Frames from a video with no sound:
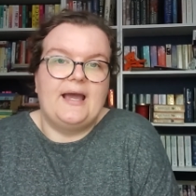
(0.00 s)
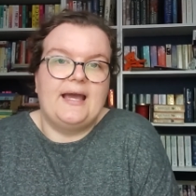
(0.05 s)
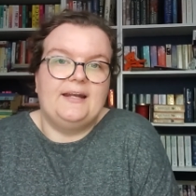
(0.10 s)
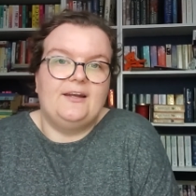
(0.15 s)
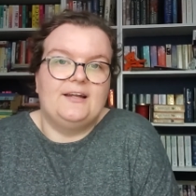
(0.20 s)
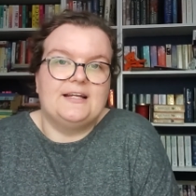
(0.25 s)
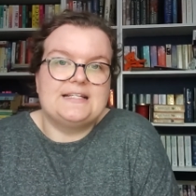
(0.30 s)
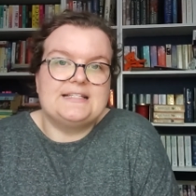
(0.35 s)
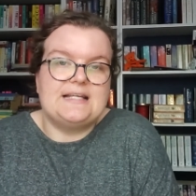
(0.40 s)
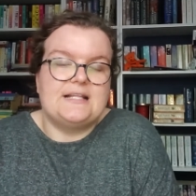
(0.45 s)
And
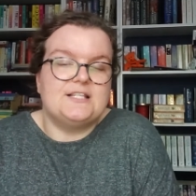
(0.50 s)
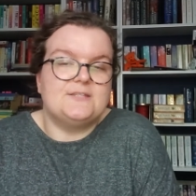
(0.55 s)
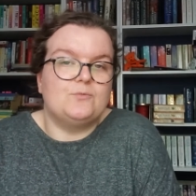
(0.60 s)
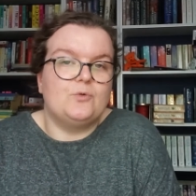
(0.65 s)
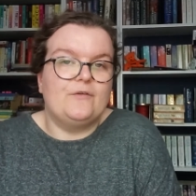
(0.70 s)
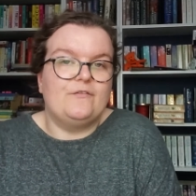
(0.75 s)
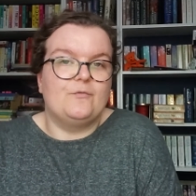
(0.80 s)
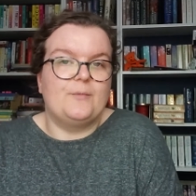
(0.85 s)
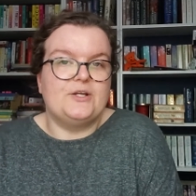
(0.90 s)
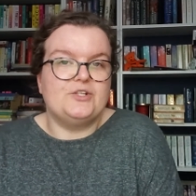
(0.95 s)
like I say, there's
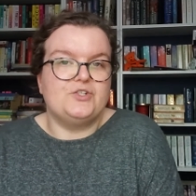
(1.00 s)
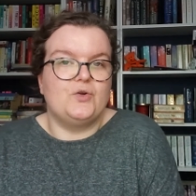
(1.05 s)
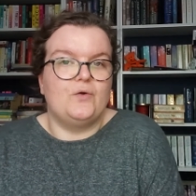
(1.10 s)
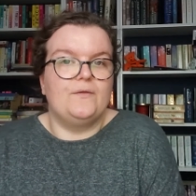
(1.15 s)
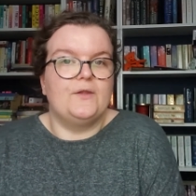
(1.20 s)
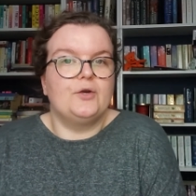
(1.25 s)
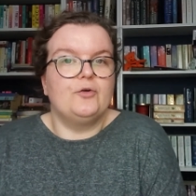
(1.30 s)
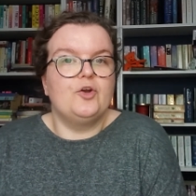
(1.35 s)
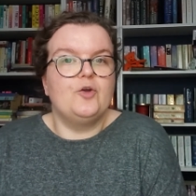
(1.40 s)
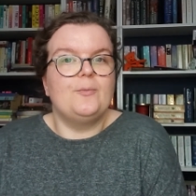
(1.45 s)
more information on
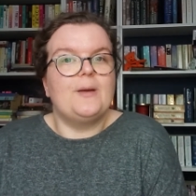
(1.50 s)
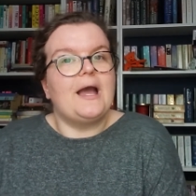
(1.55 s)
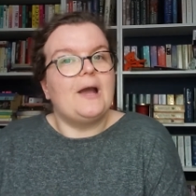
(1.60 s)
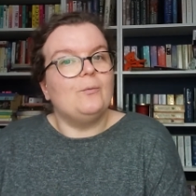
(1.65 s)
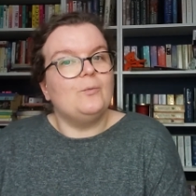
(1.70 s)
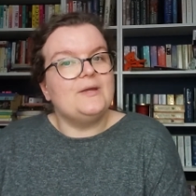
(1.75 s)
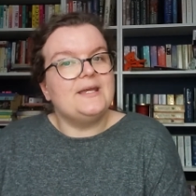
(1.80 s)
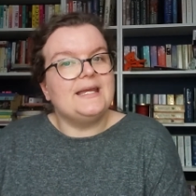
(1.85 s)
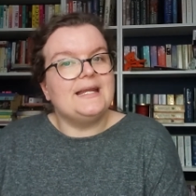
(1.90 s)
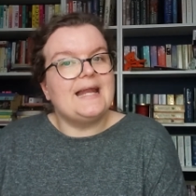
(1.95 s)
the group
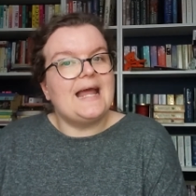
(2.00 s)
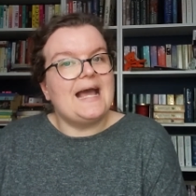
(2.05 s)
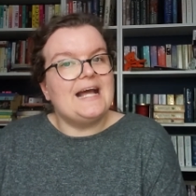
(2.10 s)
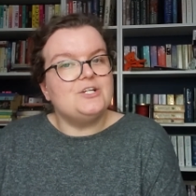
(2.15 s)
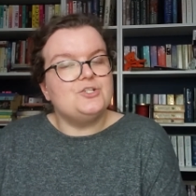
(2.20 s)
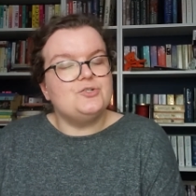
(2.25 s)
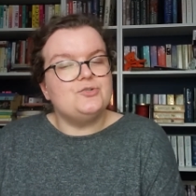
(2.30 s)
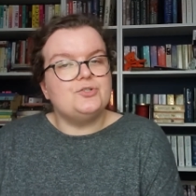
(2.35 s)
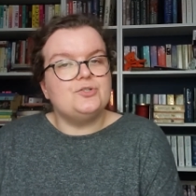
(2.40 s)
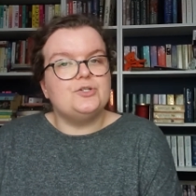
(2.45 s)
and we can
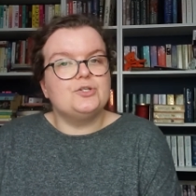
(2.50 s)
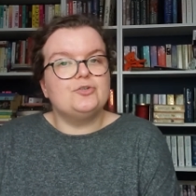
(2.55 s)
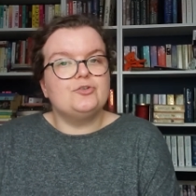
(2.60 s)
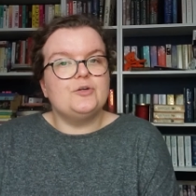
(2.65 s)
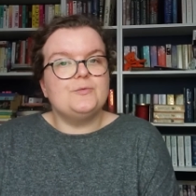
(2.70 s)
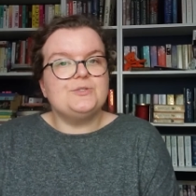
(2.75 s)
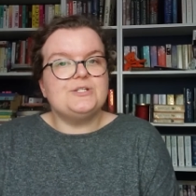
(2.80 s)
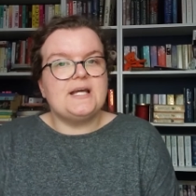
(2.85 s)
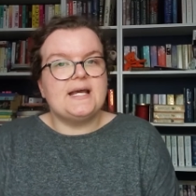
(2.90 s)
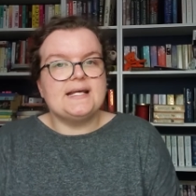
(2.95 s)
add you to the
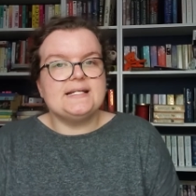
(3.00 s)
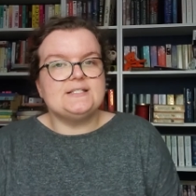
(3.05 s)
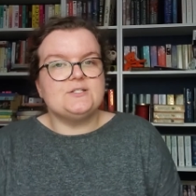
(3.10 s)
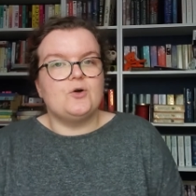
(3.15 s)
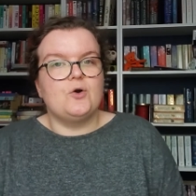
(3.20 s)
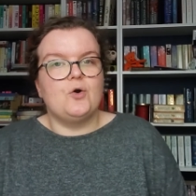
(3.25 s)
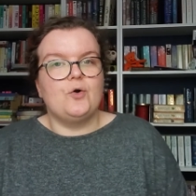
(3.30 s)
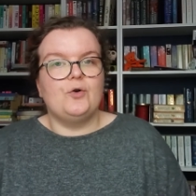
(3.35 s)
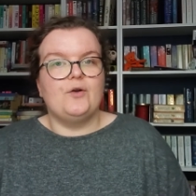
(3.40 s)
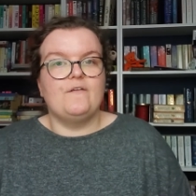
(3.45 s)
group chats
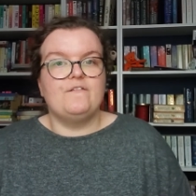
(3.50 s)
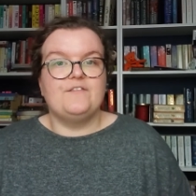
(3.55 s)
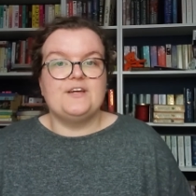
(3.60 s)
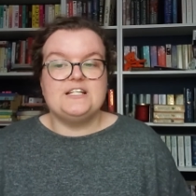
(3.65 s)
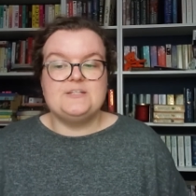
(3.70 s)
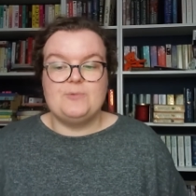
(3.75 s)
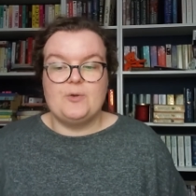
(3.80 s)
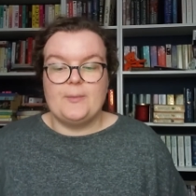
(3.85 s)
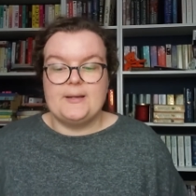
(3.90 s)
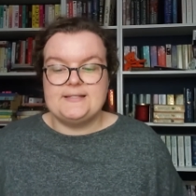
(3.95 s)
on
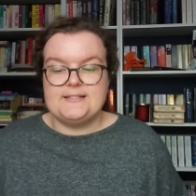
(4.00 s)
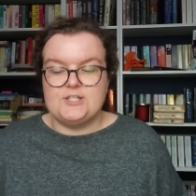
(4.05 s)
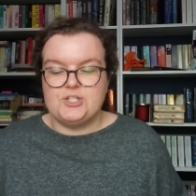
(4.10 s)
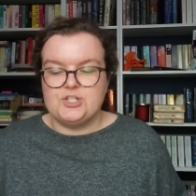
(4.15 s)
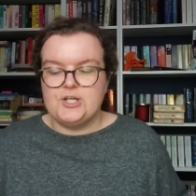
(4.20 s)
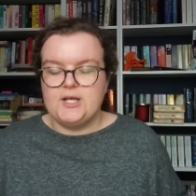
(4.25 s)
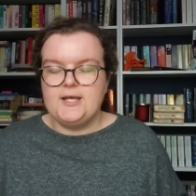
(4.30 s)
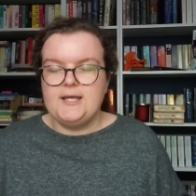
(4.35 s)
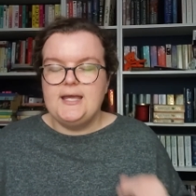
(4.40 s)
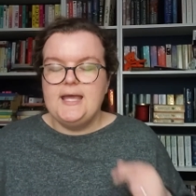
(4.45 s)
Facebook
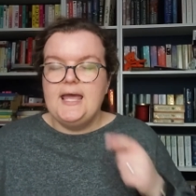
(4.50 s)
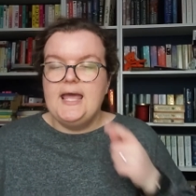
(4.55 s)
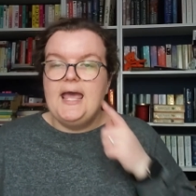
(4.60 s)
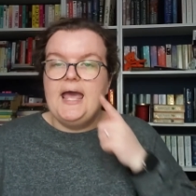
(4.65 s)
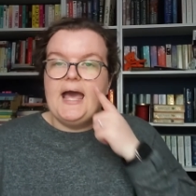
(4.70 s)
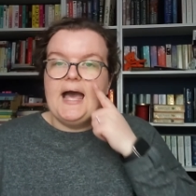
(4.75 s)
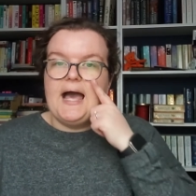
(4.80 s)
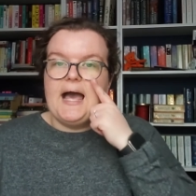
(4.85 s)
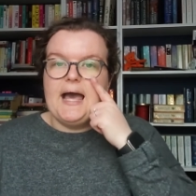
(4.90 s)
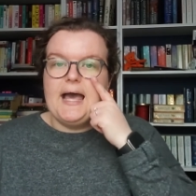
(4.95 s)
Messenger
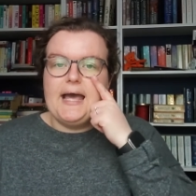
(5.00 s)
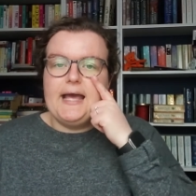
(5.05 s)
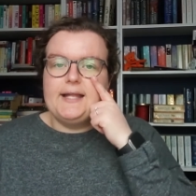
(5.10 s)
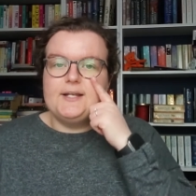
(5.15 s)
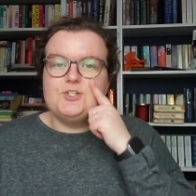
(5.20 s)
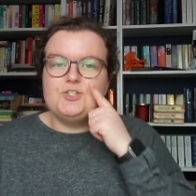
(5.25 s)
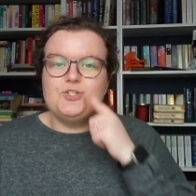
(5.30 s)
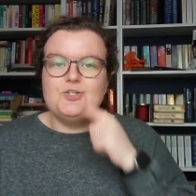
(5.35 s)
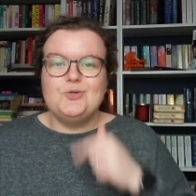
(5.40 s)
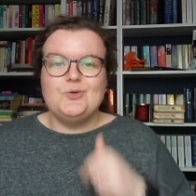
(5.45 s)

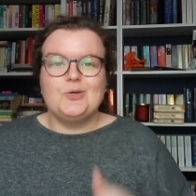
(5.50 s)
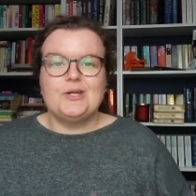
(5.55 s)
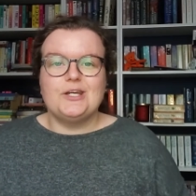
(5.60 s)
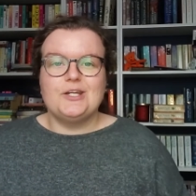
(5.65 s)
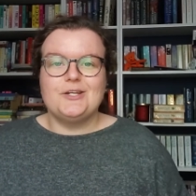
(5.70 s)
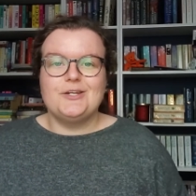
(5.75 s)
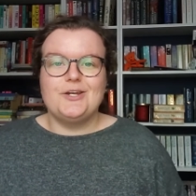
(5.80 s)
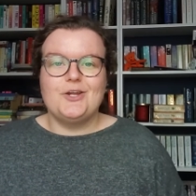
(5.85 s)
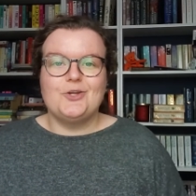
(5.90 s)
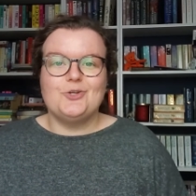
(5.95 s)
and you
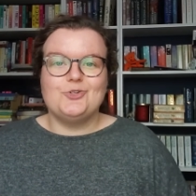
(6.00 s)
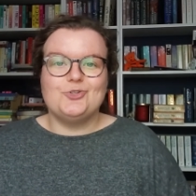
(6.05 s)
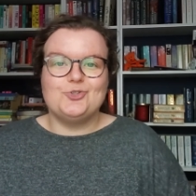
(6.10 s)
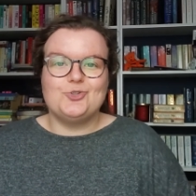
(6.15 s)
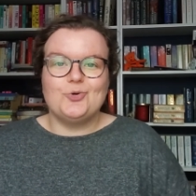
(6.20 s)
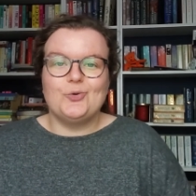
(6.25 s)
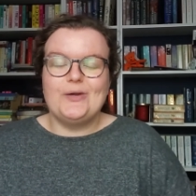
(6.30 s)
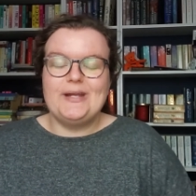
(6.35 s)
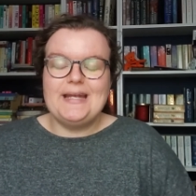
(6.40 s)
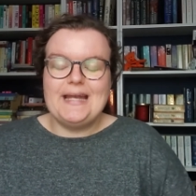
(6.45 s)
can
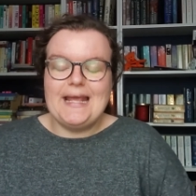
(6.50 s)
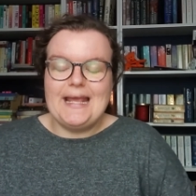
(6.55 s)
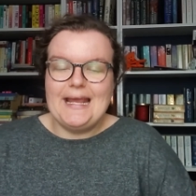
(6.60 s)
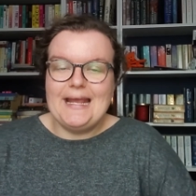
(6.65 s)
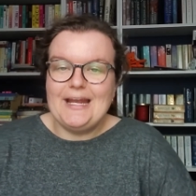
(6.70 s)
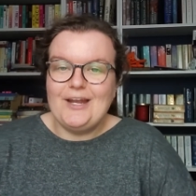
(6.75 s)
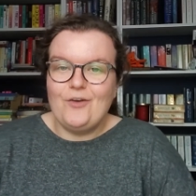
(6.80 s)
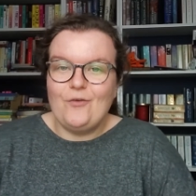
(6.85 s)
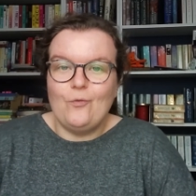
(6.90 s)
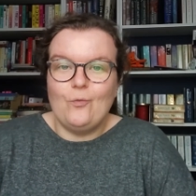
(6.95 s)
join
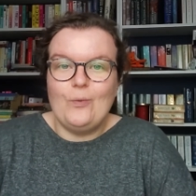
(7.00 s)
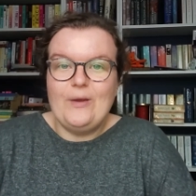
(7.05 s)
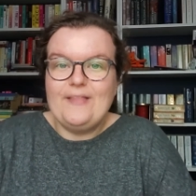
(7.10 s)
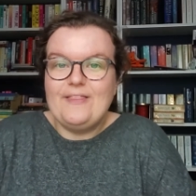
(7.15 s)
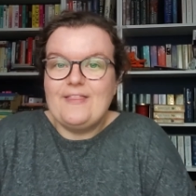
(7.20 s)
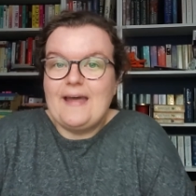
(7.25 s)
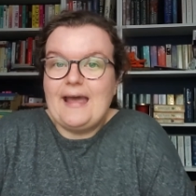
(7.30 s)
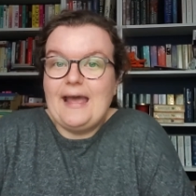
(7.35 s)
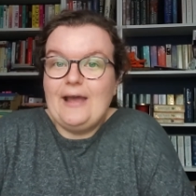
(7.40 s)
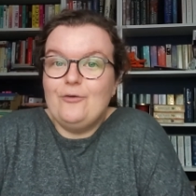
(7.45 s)
in with
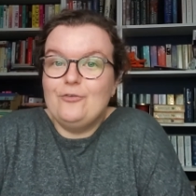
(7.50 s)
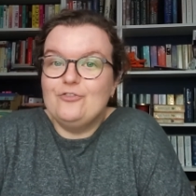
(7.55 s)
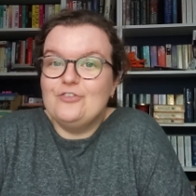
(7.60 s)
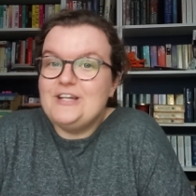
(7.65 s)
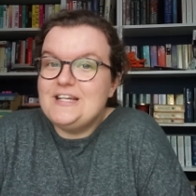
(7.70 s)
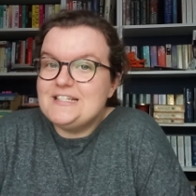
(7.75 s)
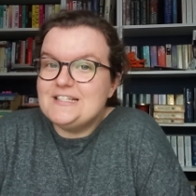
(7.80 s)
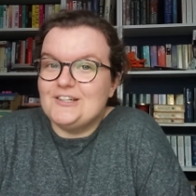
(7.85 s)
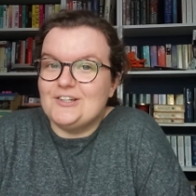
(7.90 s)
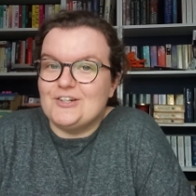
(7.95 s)
our
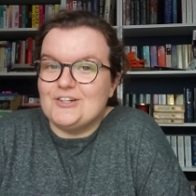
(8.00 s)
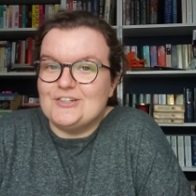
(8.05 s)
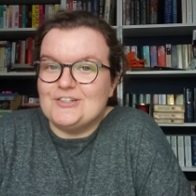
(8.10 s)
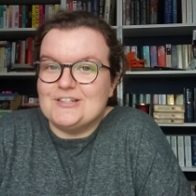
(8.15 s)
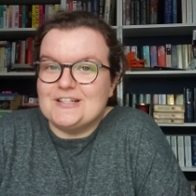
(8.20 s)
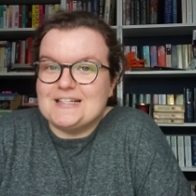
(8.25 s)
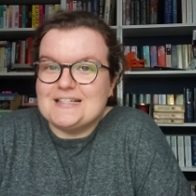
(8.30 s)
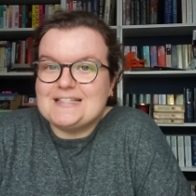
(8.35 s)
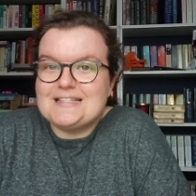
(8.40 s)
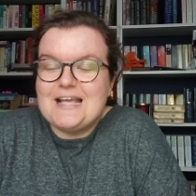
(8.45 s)
read
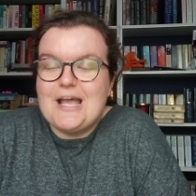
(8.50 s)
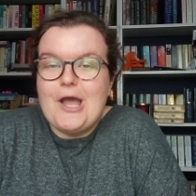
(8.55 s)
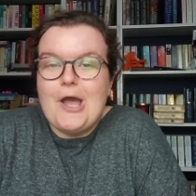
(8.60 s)
alongs.